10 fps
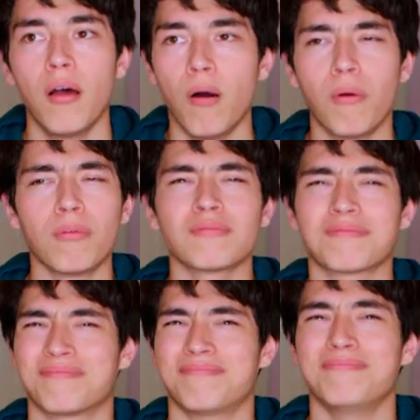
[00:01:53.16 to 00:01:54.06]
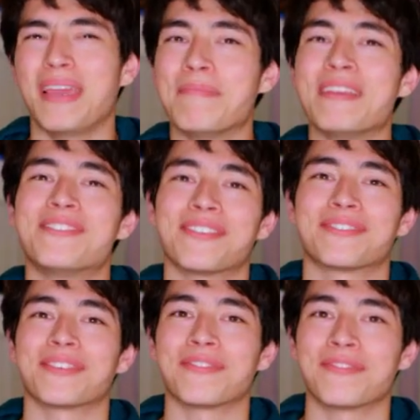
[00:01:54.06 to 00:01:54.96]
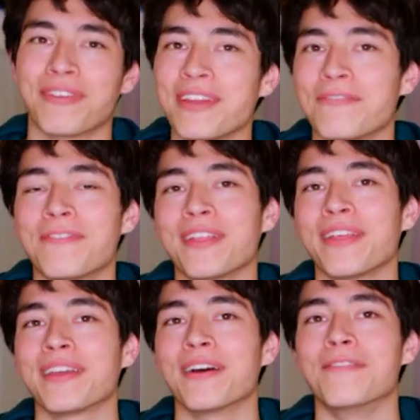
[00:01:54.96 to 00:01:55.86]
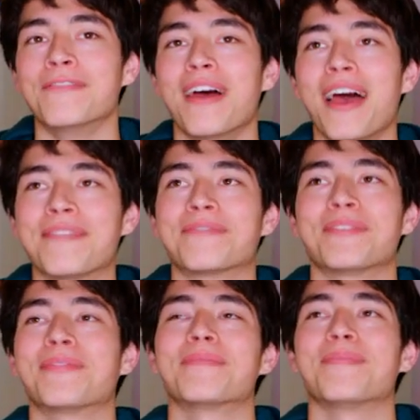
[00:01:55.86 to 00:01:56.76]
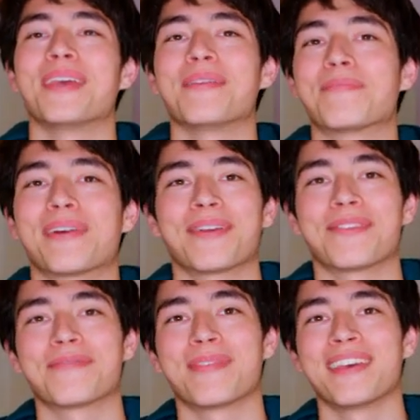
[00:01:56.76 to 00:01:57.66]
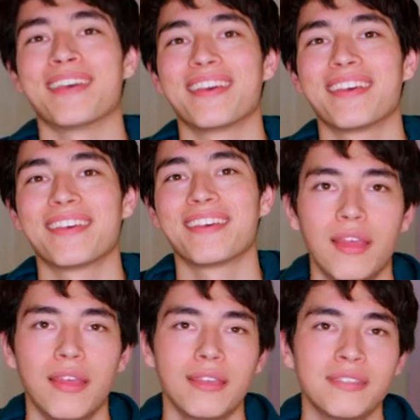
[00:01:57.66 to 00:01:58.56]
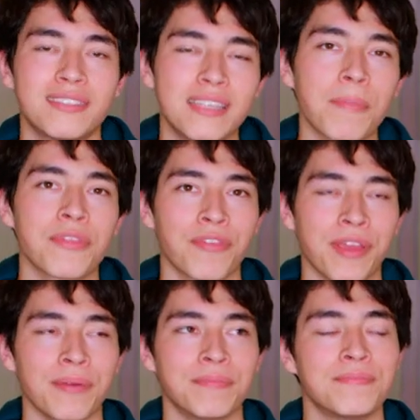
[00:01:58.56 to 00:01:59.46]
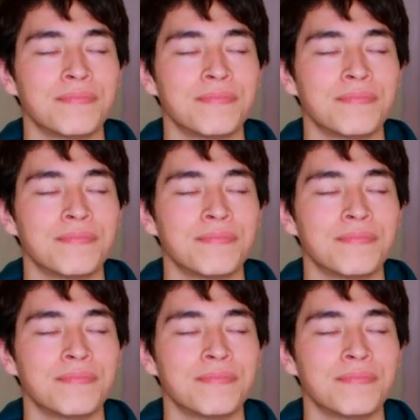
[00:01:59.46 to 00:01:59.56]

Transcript: or maybe just the great feeling of everyone being proud of me. Step three,